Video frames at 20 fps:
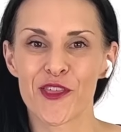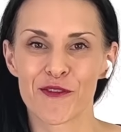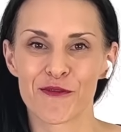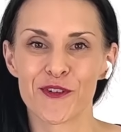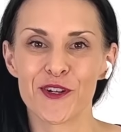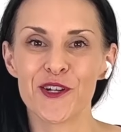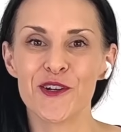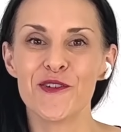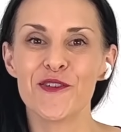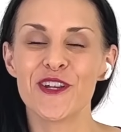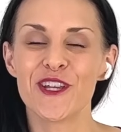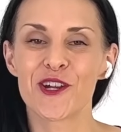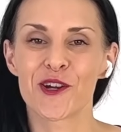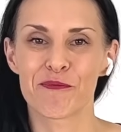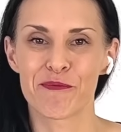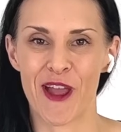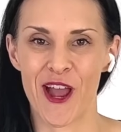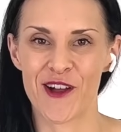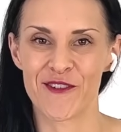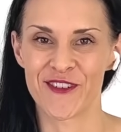through your
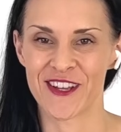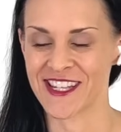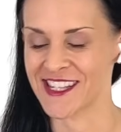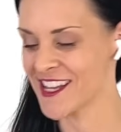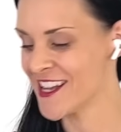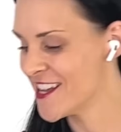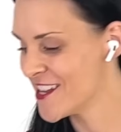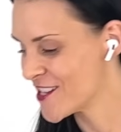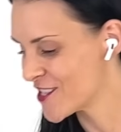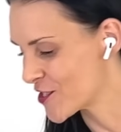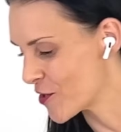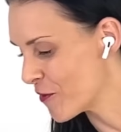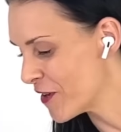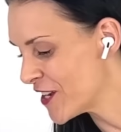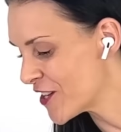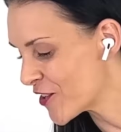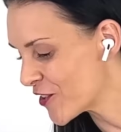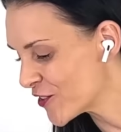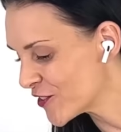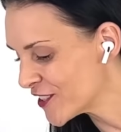pelvis. So
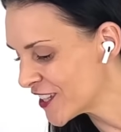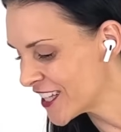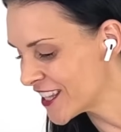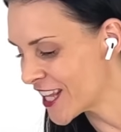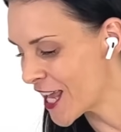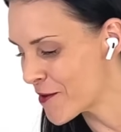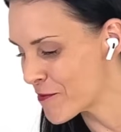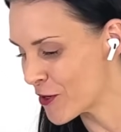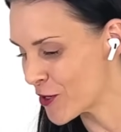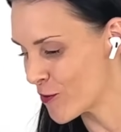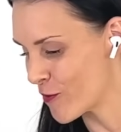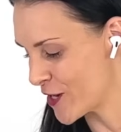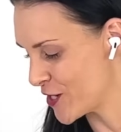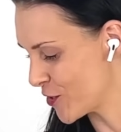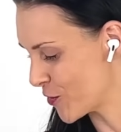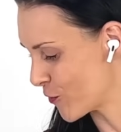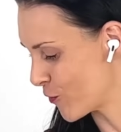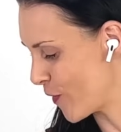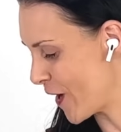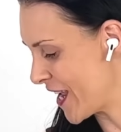in early labor, when
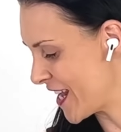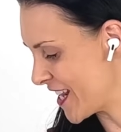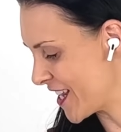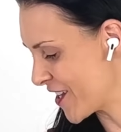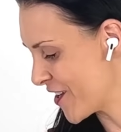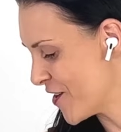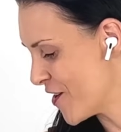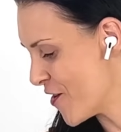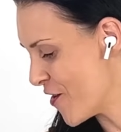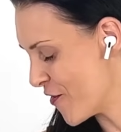you're waiting